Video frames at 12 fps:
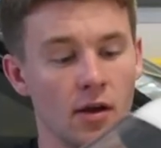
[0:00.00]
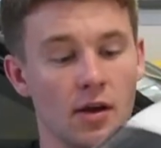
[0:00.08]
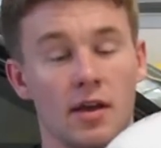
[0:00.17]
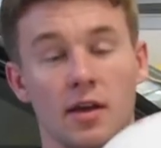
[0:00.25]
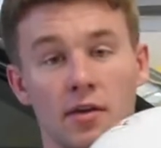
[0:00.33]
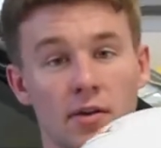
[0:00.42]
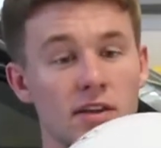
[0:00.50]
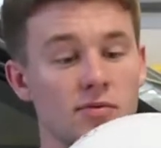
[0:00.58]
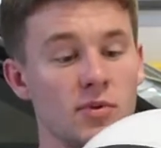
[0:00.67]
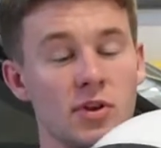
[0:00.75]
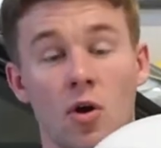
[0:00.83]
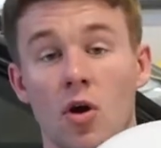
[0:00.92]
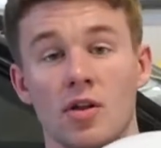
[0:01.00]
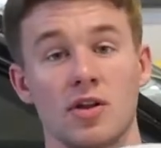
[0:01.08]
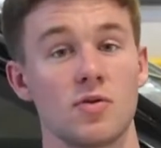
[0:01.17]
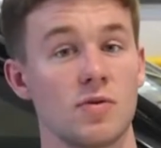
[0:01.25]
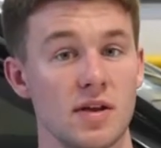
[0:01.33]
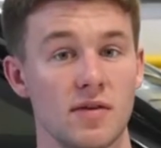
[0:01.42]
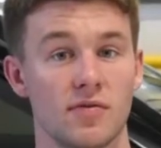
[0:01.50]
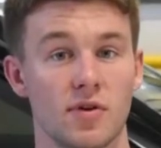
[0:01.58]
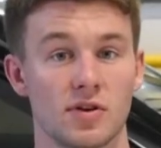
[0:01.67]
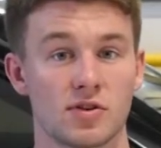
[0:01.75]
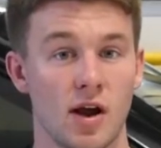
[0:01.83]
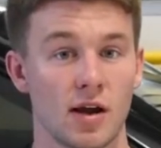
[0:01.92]
And that's really all that you need for
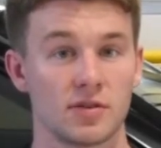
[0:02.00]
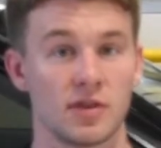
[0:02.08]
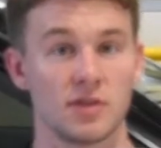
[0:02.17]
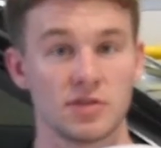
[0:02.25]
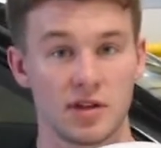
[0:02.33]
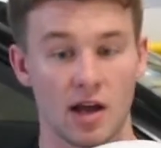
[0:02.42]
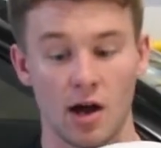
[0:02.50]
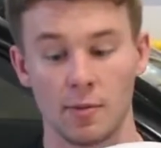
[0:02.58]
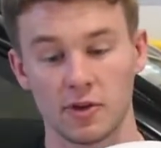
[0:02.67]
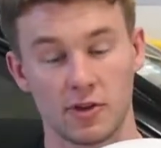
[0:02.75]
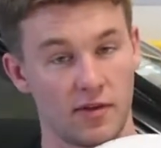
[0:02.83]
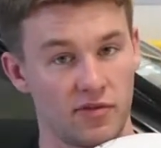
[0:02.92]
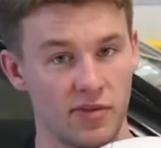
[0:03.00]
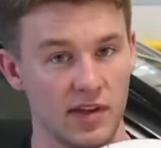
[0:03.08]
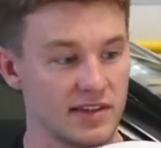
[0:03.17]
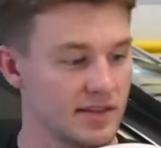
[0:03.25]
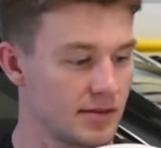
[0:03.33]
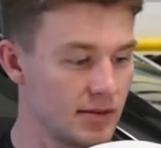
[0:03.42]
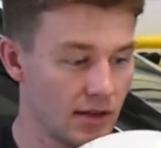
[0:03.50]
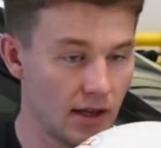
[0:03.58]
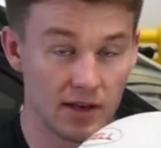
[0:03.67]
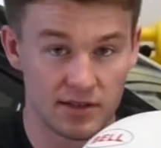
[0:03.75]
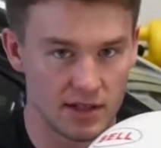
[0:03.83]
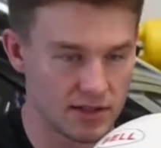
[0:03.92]
a track day. Just a helmet that fits
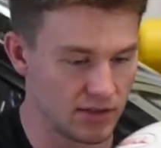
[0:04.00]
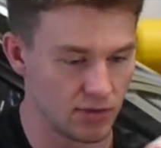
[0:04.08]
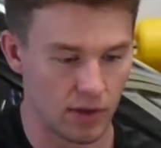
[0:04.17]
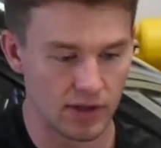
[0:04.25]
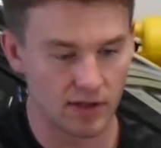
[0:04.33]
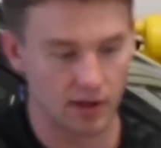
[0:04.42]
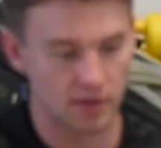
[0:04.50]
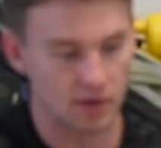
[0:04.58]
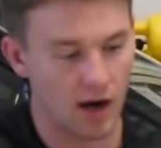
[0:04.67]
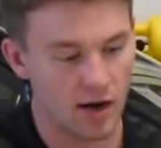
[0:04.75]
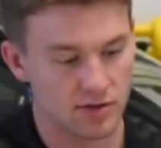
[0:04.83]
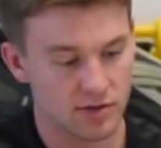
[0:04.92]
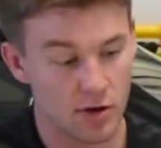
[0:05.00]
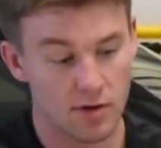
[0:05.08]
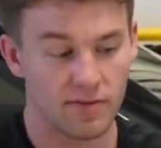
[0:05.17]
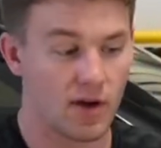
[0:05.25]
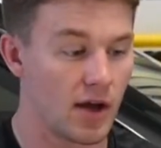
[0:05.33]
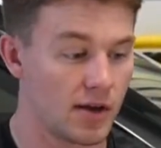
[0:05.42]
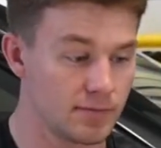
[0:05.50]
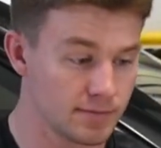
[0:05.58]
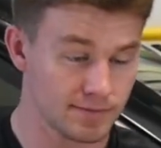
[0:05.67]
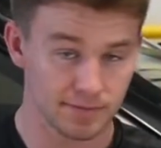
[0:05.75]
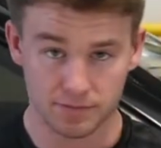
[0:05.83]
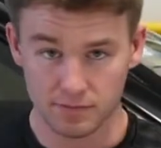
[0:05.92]
and is SA 2010 or higher certified,
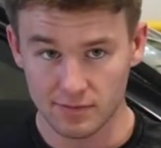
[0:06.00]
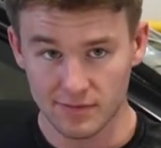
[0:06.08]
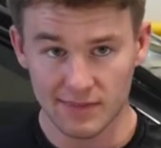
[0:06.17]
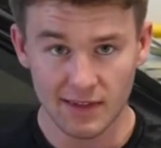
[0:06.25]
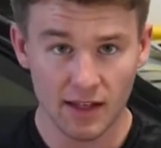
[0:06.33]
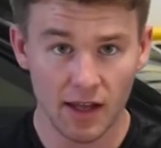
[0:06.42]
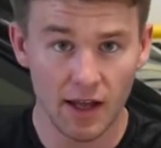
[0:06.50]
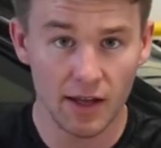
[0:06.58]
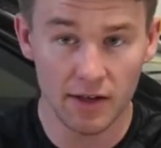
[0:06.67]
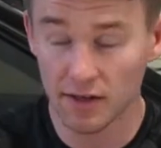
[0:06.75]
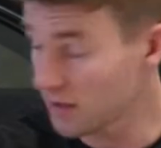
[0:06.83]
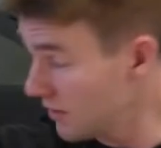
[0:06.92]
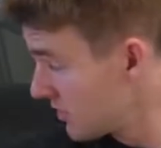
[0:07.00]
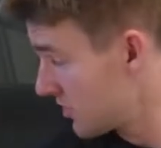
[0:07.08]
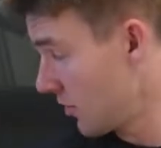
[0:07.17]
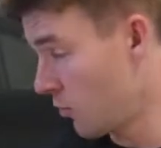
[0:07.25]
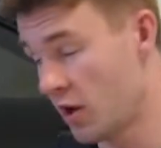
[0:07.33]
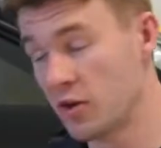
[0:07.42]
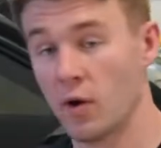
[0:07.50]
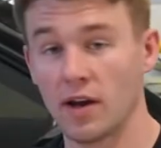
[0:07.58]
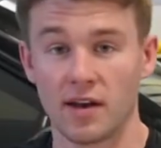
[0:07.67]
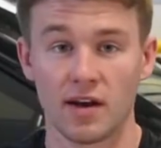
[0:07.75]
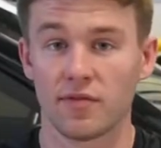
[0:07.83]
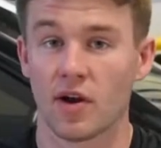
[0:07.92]
and some way to
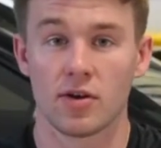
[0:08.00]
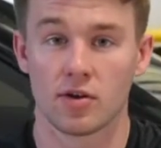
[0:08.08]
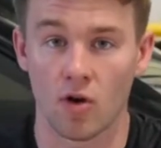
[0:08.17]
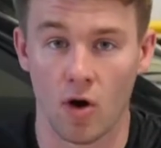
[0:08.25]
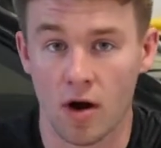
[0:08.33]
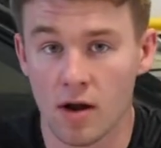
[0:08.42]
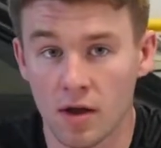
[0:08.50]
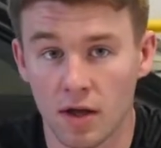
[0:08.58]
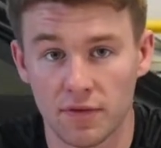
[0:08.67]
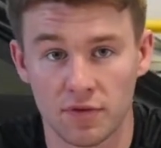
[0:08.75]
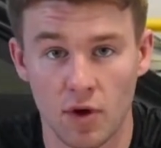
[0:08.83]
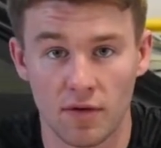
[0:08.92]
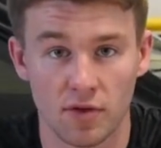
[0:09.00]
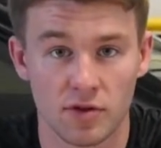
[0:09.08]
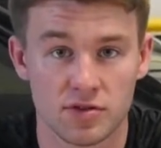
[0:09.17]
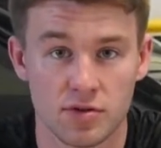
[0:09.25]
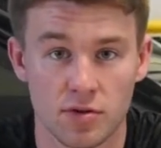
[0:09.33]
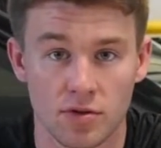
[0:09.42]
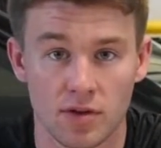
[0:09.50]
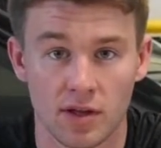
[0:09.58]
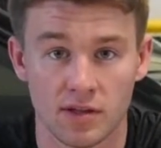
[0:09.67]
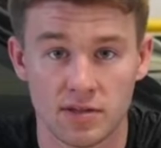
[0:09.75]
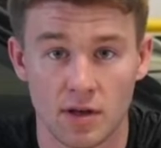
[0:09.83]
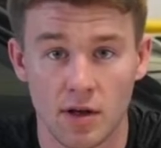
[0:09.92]
identify your car. If you have those two
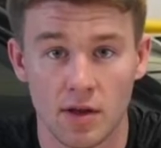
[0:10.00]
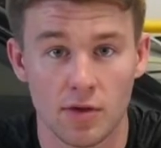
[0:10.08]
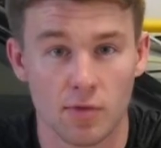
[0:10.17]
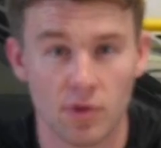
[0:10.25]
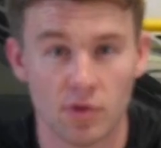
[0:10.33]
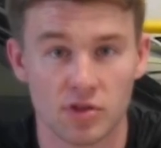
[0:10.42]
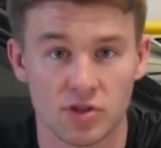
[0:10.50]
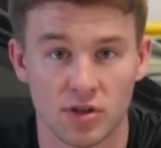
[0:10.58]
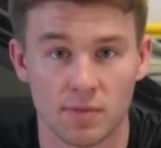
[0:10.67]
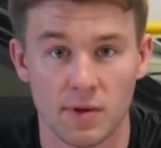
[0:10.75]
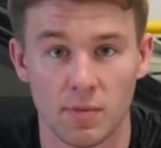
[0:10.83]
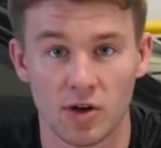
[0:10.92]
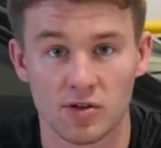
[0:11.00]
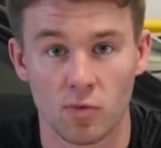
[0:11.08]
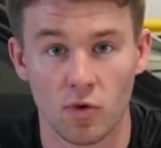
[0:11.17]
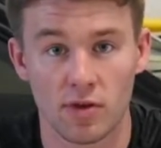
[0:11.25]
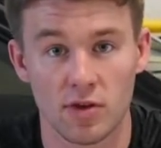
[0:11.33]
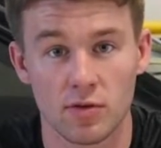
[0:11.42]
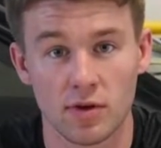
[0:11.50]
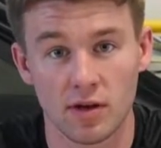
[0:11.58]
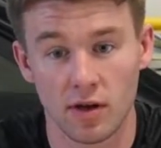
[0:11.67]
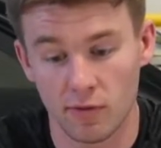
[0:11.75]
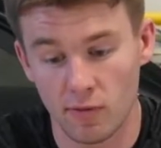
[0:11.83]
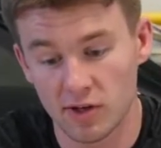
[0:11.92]
things, there really shouldn't be much more that you need
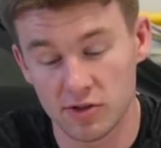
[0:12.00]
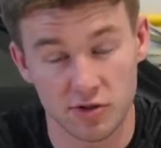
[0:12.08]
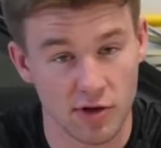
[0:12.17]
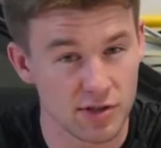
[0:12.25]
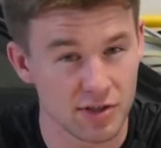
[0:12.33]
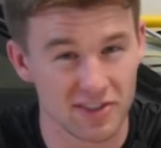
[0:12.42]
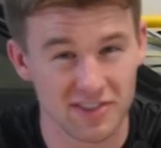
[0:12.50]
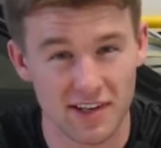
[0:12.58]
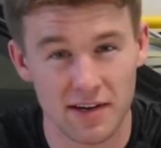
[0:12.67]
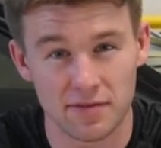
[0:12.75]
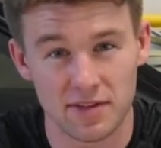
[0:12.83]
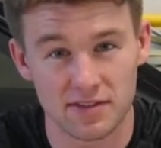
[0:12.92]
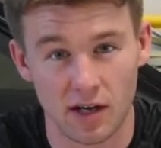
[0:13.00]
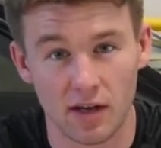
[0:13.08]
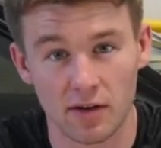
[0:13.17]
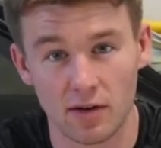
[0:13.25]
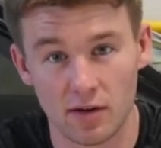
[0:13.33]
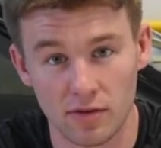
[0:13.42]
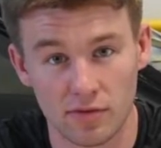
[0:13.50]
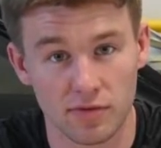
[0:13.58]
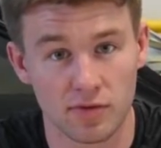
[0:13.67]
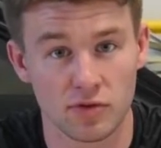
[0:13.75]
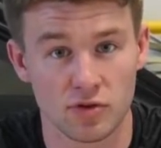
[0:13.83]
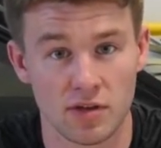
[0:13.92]
on the registration and safety side
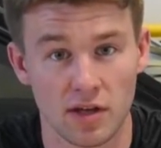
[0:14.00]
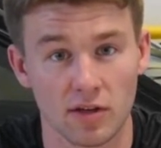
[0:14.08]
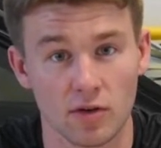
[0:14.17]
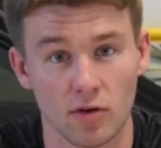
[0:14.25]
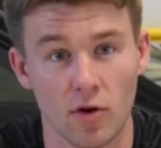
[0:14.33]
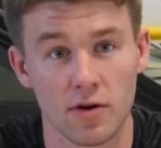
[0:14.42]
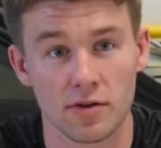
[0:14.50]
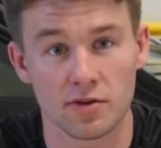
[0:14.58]
of taking your car to the